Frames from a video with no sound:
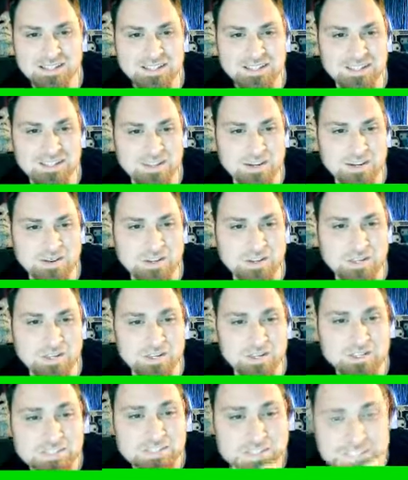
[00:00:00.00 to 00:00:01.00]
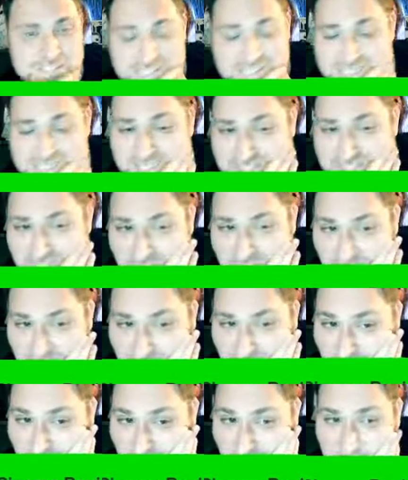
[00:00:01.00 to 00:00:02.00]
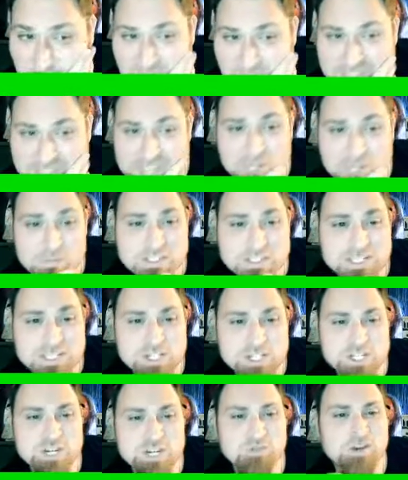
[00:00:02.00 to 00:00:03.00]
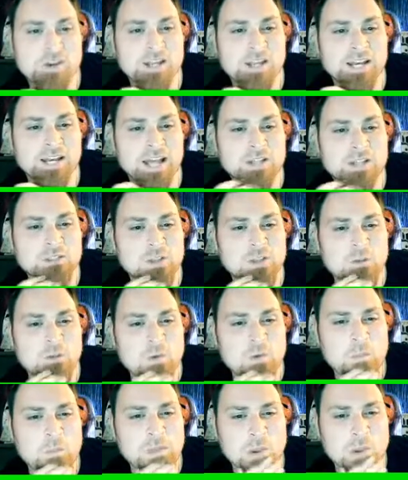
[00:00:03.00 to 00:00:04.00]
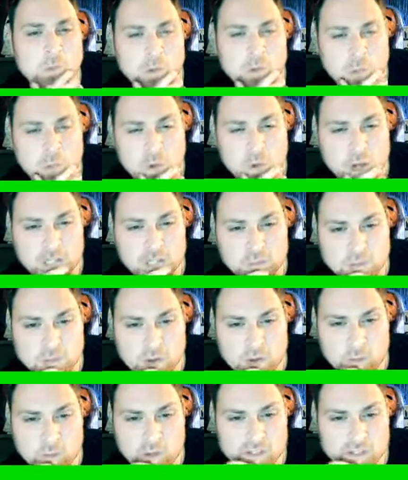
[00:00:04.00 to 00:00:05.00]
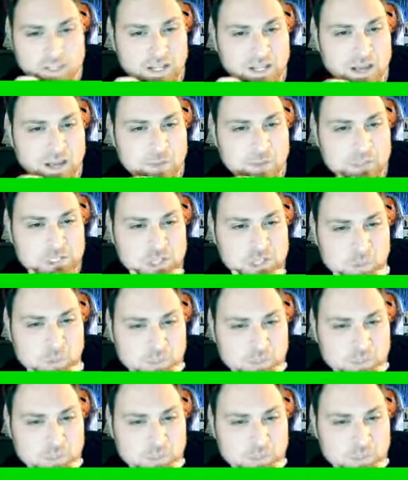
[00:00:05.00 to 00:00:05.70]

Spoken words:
There he is. Sinister. My service is shit right now, so I won't be able to watch, but I wanted to come and show my